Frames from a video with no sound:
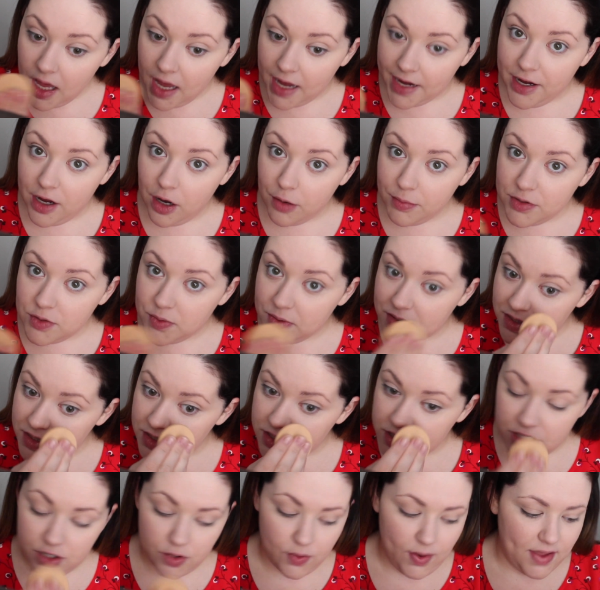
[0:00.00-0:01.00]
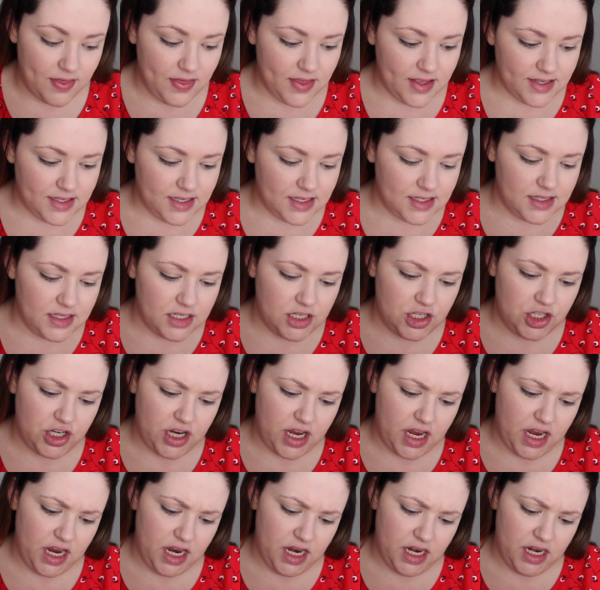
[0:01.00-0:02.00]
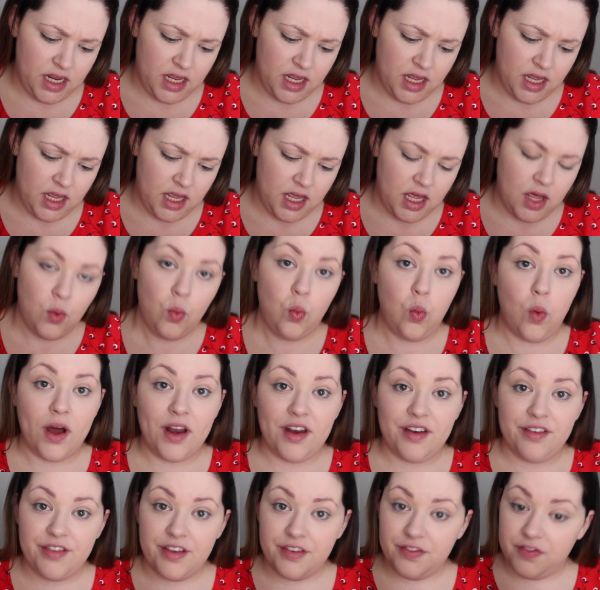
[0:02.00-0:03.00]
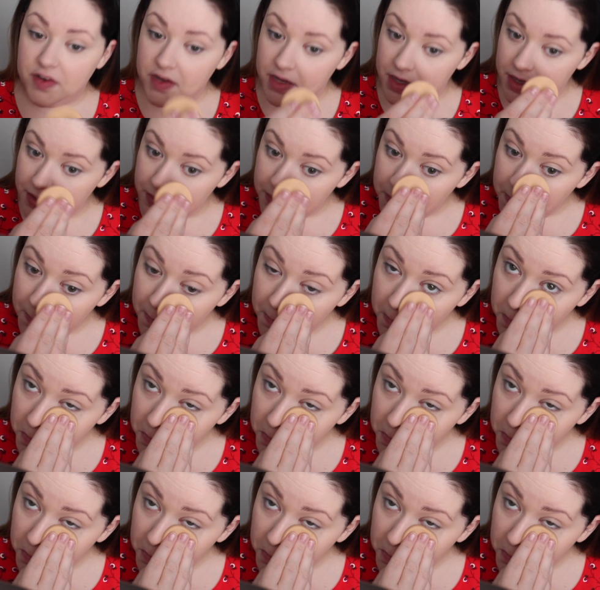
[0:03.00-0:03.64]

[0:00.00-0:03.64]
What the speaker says: I go between the two, and this is in the shade 115.